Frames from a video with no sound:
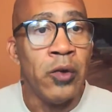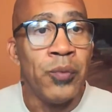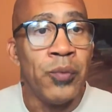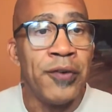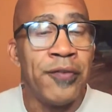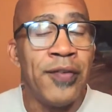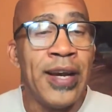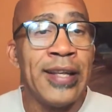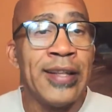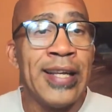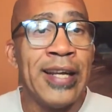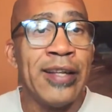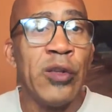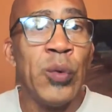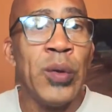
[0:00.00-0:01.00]
We find
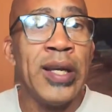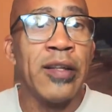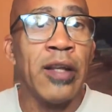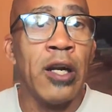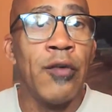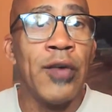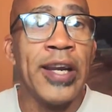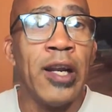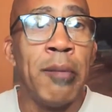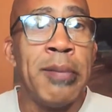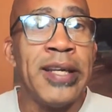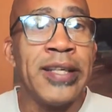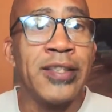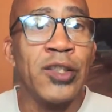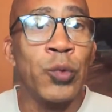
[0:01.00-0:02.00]
that doing it on a regular
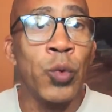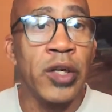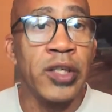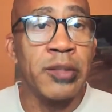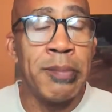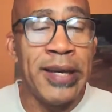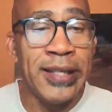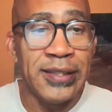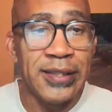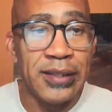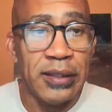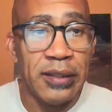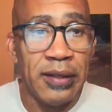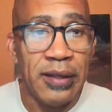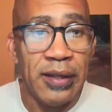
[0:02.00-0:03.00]
basis works best.
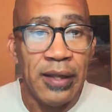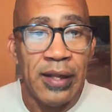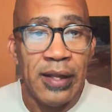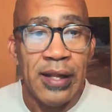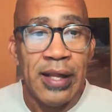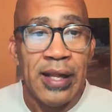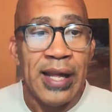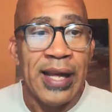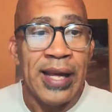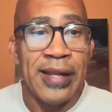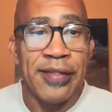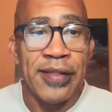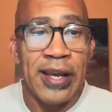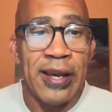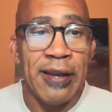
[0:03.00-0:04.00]
And
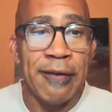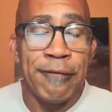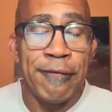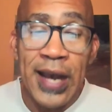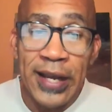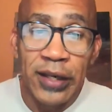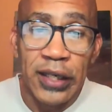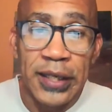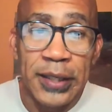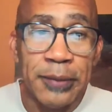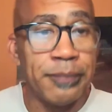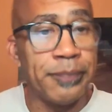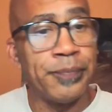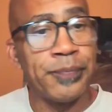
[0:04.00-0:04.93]
then finally,